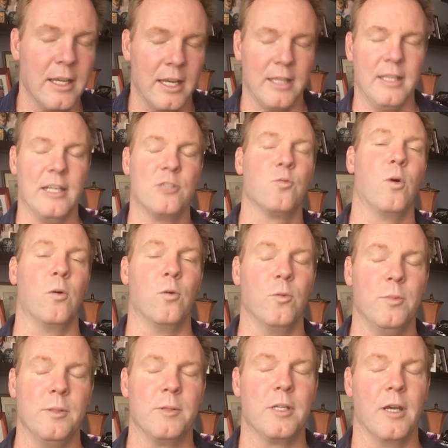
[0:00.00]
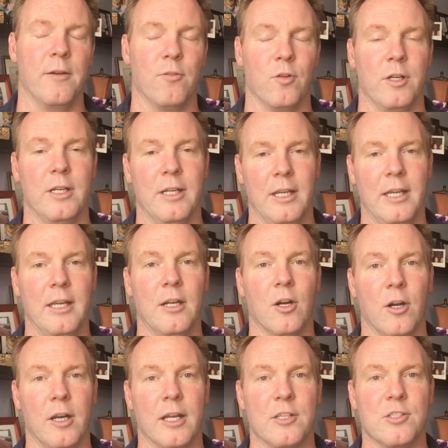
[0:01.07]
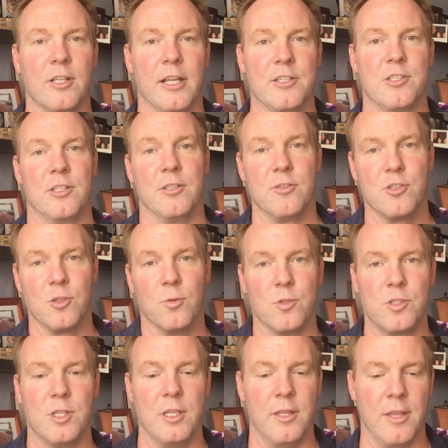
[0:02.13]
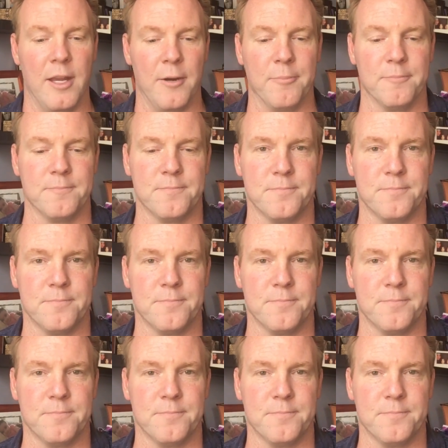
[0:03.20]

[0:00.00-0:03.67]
And that's what we'll be covering in our next lesson. So we'll see you there.